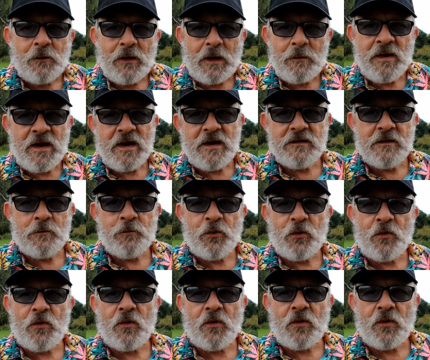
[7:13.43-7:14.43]
Well, I'm hitting the
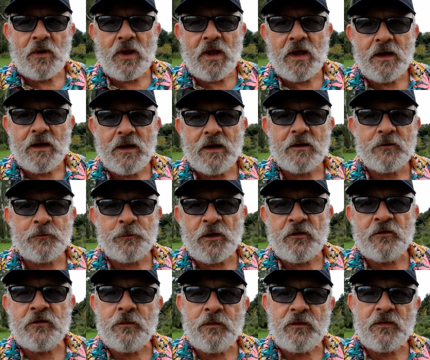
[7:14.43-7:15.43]
ball,
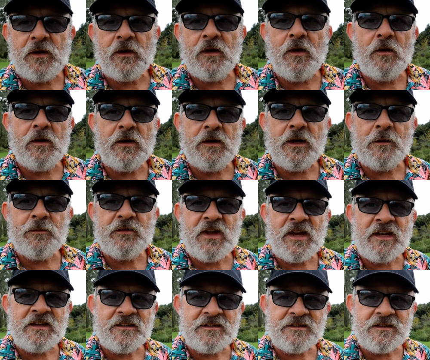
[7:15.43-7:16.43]
especially with the long clubs,
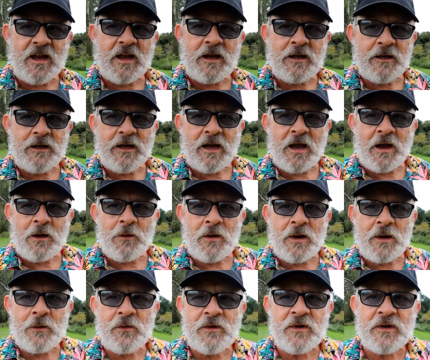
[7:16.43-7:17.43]
exactly how
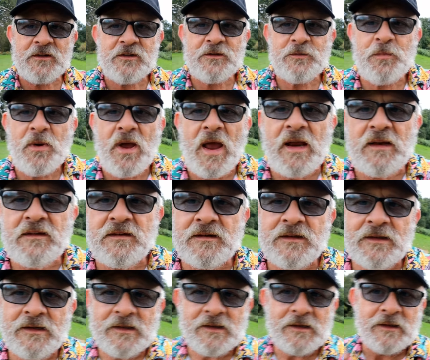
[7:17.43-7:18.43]
I would expect
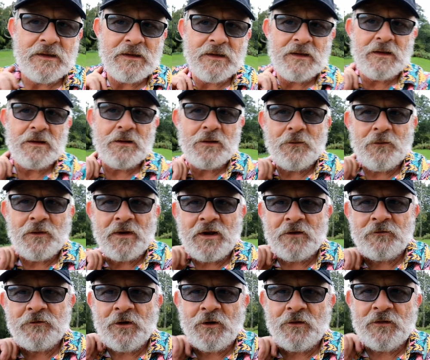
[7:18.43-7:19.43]
when
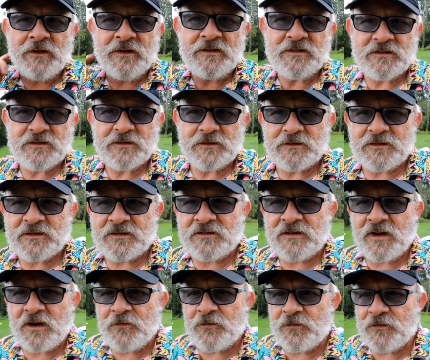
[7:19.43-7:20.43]
I've got this
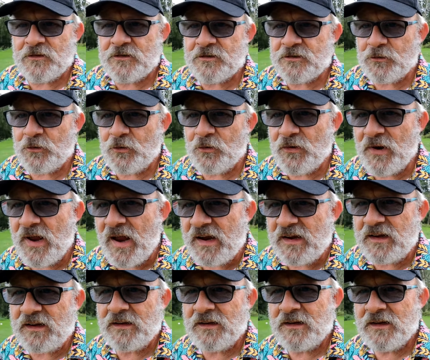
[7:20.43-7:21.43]
stiff and sore
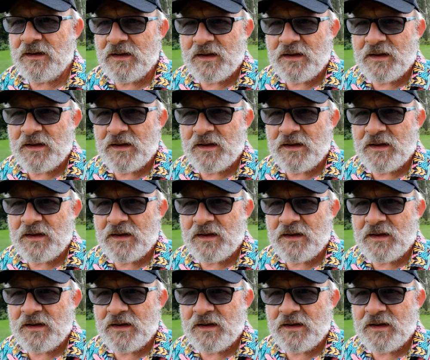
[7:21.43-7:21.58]
neck.